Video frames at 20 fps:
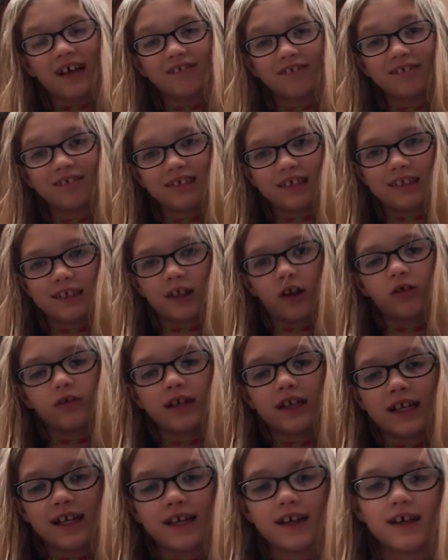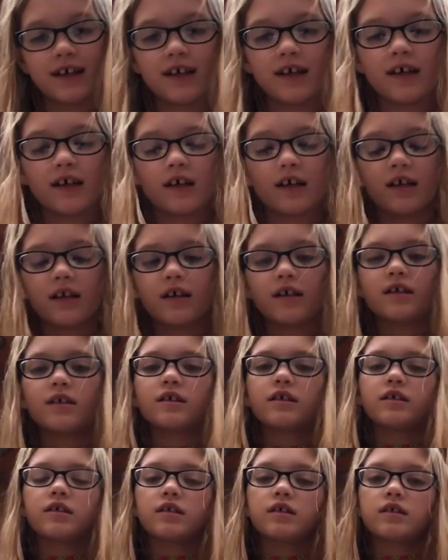I haven't said that already.
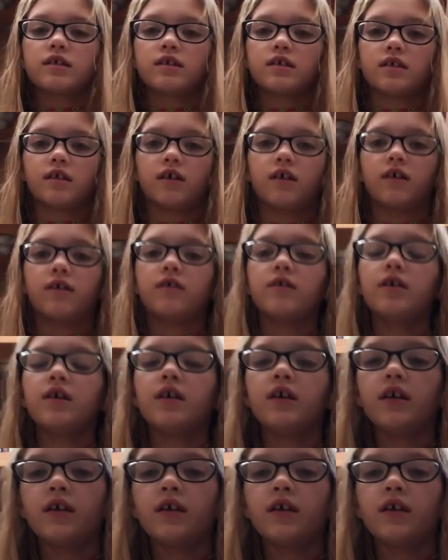So,